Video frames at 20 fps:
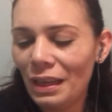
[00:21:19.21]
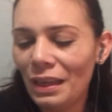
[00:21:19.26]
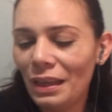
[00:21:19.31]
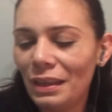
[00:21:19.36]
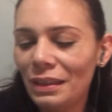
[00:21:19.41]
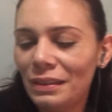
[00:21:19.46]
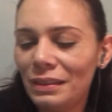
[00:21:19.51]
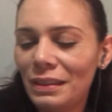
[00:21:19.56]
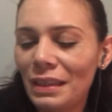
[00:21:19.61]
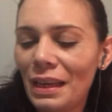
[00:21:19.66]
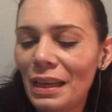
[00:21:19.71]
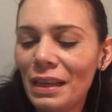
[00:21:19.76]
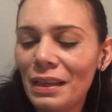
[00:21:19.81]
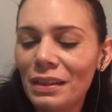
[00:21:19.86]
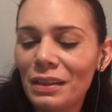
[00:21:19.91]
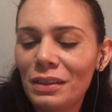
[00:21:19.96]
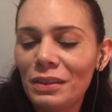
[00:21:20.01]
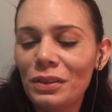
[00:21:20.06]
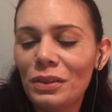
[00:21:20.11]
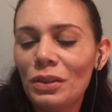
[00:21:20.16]
It
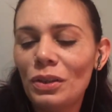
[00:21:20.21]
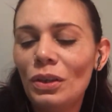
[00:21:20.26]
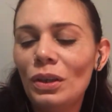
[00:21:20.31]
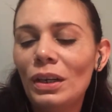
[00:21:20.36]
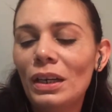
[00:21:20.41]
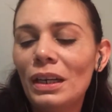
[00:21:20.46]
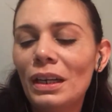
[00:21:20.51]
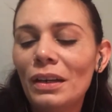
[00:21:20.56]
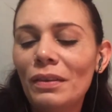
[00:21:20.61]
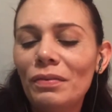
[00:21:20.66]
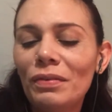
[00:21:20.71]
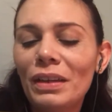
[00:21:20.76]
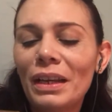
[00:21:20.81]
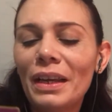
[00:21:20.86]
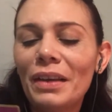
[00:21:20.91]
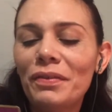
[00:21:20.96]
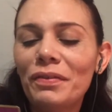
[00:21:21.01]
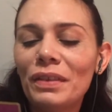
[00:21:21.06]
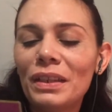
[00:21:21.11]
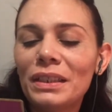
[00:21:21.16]
says, your love
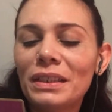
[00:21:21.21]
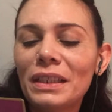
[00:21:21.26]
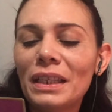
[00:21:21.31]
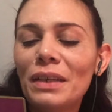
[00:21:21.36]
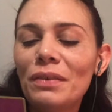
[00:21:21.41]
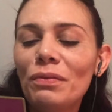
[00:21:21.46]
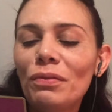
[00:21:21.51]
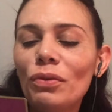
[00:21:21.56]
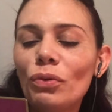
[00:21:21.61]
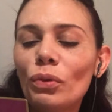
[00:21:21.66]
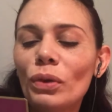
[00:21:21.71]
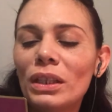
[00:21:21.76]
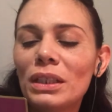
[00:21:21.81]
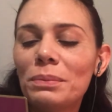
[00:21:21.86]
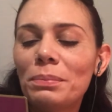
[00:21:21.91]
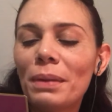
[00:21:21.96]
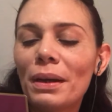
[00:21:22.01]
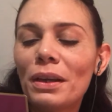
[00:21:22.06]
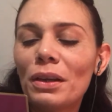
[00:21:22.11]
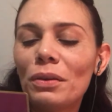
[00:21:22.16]
life is
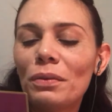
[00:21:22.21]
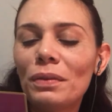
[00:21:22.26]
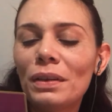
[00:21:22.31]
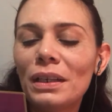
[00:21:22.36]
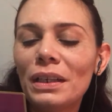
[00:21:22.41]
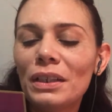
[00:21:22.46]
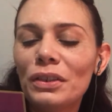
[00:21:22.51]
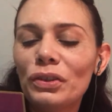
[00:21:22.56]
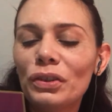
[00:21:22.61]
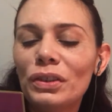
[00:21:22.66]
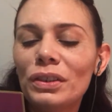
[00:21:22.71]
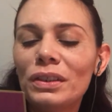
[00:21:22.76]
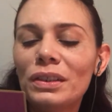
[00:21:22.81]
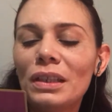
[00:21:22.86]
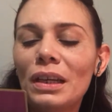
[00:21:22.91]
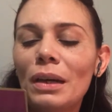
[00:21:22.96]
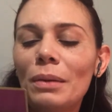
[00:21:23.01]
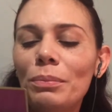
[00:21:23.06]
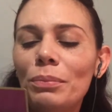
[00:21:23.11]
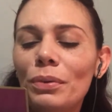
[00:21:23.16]
influenced by your religious
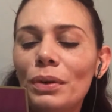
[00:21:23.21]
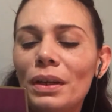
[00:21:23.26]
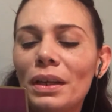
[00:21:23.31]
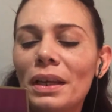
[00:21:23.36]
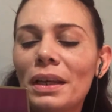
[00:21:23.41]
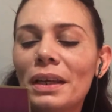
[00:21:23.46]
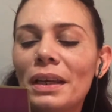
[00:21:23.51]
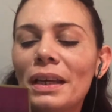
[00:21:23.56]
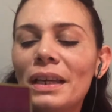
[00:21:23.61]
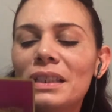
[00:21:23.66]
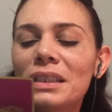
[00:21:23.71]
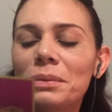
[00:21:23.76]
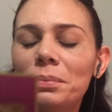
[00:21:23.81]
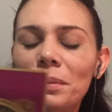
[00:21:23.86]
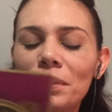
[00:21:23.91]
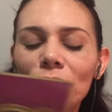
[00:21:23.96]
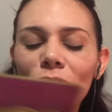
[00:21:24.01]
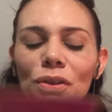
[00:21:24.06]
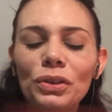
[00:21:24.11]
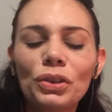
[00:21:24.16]
upbringing and
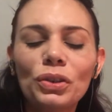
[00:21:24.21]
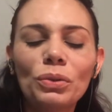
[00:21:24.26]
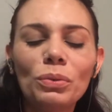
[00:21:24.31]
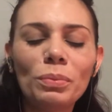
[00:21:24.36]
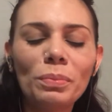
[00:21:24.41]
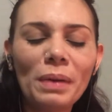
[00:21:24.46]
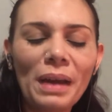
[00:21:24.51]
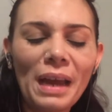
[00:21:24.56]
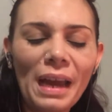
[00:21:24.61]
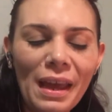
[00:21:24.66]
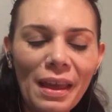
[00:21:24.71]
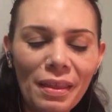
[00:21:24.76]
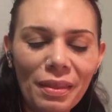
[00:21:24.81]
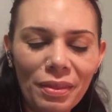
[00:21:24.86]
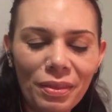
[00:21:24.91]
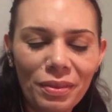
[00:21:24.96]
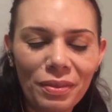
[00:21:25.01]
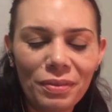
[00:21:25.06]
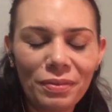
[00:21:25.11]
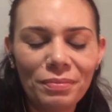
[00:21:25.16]
spiritual path.
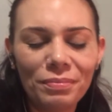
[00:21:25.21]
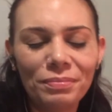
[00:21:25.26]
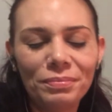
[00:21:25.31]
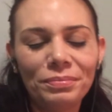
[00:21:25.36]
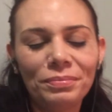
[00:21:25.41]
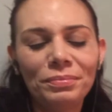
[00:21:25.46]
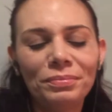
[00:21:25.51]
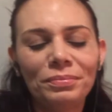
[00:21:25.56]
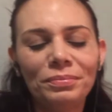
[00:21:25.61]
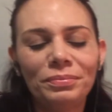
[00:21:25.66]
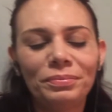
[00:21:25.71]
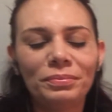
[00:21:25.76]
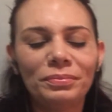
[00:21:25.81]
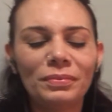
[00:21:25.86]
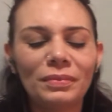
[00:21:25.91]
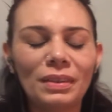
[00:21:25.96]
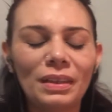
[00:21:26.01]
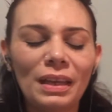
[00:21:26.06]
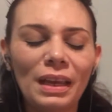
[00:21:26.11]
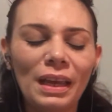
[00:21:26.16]

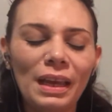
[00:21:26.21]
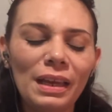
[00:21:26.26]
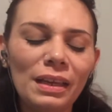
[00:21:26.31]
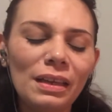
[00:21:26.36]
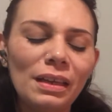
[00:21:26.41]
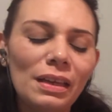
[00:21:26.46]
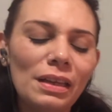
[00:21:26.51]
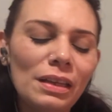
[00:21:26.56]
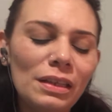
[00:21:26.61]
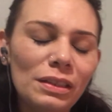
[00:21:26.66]
Okay?